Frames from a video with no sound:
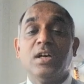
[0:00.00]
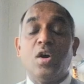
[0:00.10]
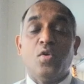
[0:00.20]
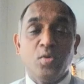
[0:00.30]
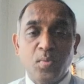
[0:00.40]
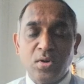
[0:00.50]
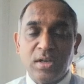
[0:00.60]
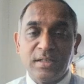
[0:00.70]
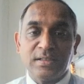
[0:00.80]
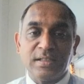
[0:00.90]
Outbound
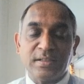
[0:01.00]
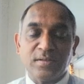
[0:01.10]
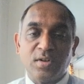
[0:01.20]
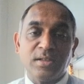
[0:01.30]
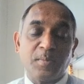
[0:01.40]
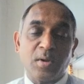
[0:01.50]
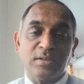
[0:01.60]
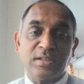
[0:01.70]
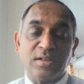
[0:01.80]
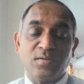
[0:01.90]
logistics involve the
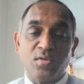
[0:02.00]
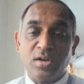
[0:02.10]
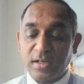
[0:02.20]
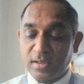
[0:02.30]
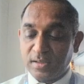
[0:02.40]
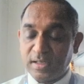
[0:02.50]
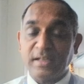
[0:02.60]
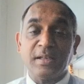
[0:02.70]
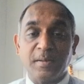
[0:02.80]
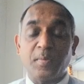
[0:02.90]
process involved in
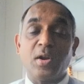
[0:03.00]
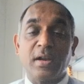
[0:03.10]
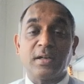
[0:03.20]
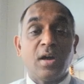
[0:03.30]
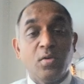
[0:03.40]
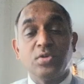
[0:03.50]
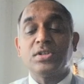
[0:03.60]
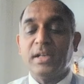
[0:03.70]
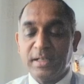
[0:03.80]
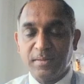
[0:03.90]
taking the product
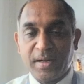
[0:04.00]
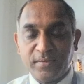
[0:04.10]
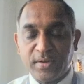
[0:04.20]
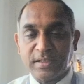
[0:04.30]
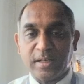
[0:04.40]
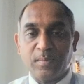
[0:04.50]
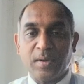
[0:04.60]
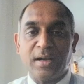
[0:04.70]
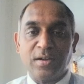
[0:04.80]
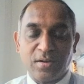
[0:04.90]
outside the manufacturing plant or